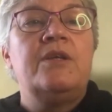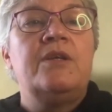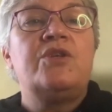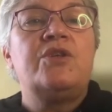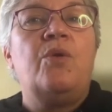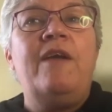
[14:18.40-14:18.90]

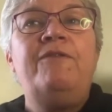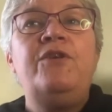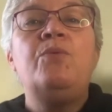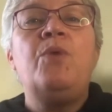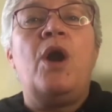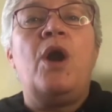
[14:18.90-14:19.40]
So if
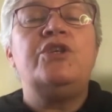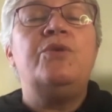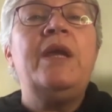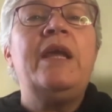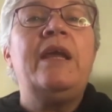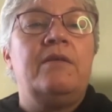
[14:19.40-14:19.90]
you are
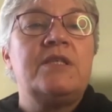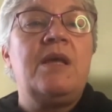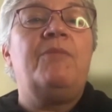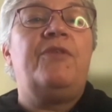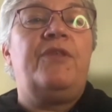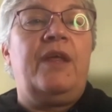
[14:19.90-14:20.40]
doing
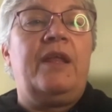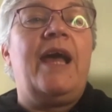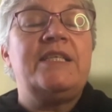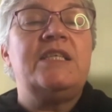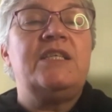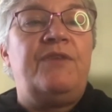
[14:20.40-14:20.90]
something
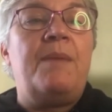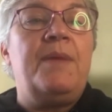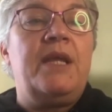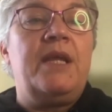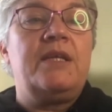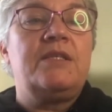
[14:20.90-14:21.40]
that is
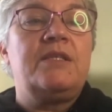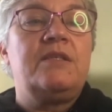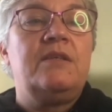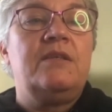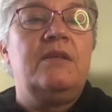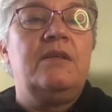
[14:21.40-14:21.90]

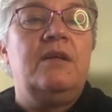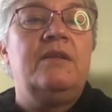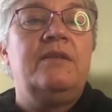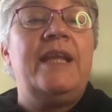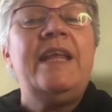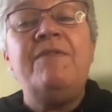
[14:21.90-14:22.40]
feminist,
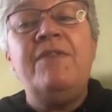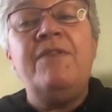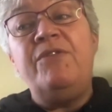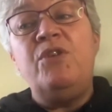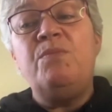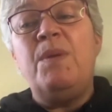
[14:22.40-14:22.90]
then even
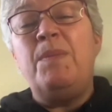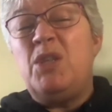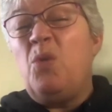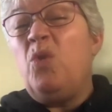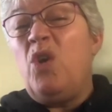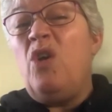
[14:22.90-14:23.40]
if you maybe
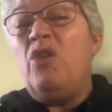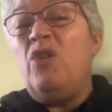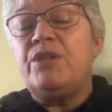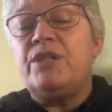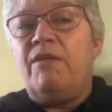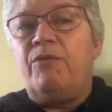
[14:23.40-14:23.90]
don't call
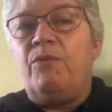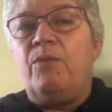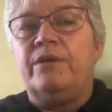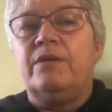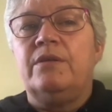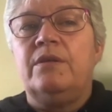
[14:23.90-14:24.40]
yourself
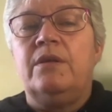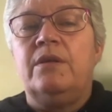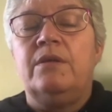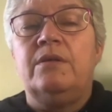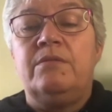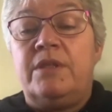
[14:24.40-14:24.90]
one,
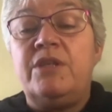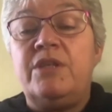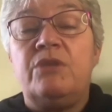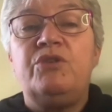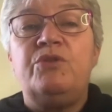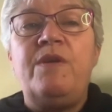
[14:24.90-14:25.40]
you're
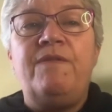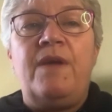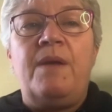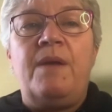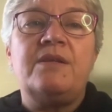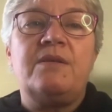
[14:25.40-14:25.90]
still doing
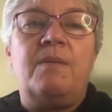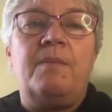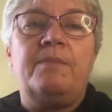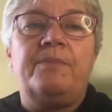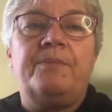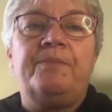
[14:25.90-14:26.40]

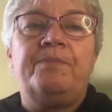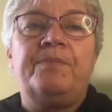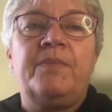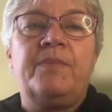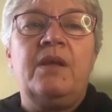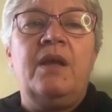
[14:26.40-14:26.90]
feminism.
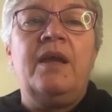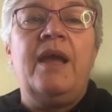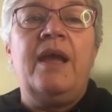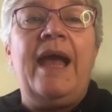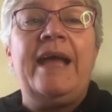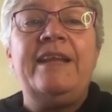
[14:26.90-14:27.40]

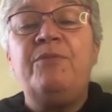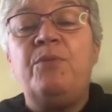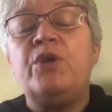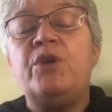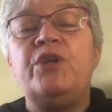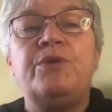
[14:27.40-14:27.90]
And if
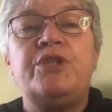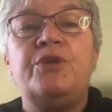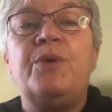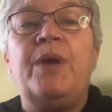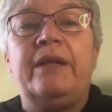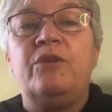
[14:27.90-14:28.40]
what you are
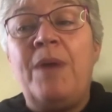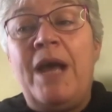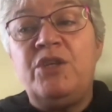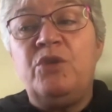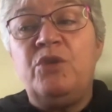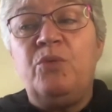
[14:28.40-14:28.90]
doing, no
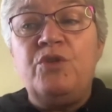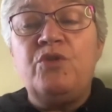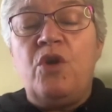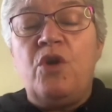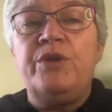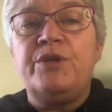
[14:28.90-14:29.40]
matter whether
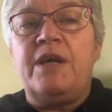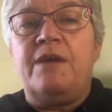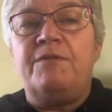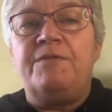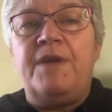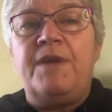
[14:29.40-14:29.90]
you call
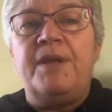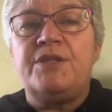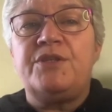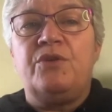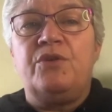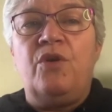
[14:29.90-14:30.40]
yourself a
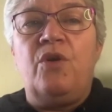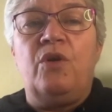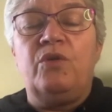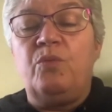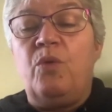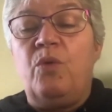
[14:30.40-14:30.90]
feminist or
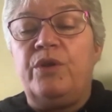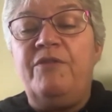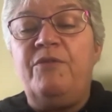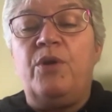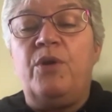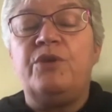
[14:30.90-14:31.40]
not,
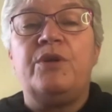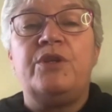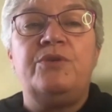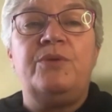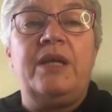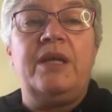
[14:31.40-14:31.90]
if what you are
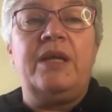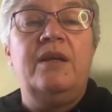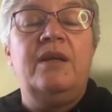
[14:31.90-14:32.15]
doing